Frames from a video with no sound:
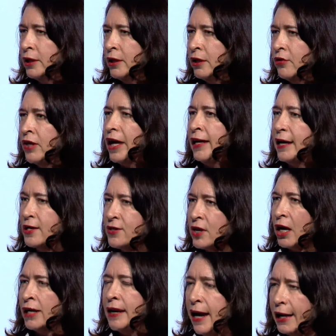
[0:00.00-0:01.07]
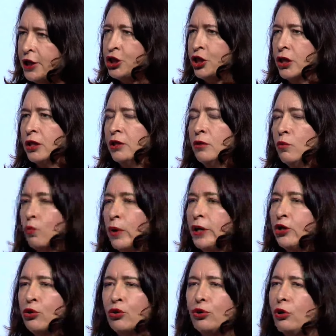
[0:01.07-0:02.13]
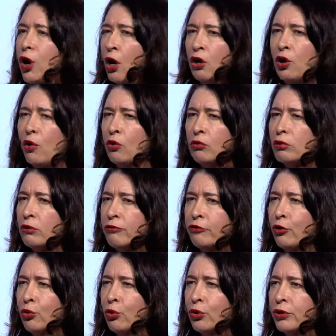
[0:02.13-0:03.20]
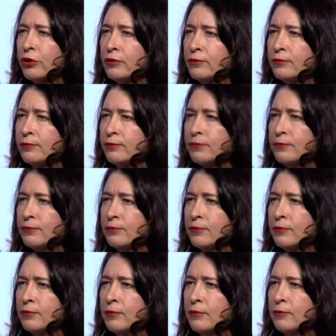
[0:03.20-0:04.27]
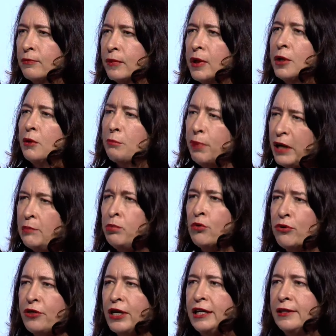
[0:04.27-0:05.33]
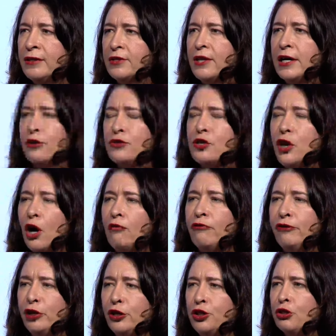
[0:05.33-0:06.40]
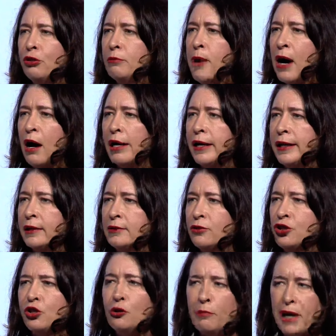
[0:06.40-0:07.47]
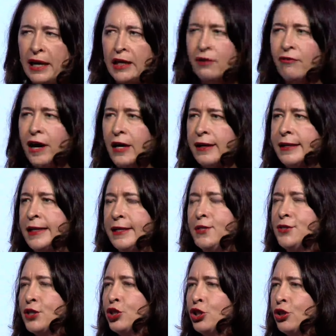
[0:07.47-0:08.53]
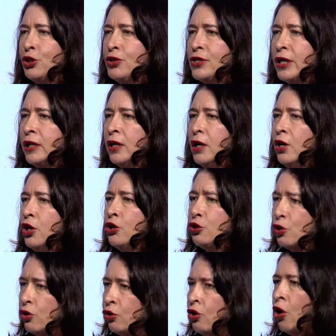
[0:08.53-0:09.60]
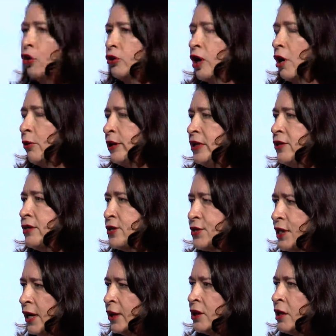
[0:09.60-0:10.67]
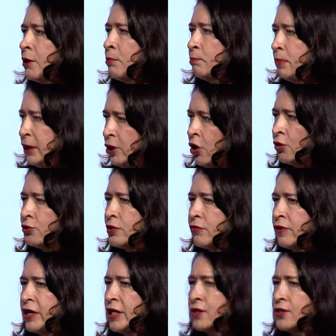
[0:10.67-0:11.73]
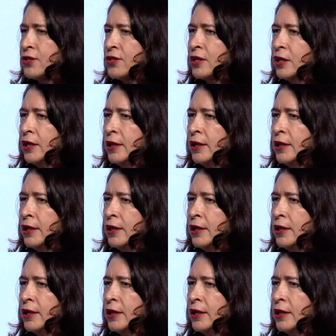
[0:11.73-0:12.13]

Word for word: that as a nation we could no longer afford. People think that there is no future in mining. Too many of our kids are choosing to not go into the sector because of this.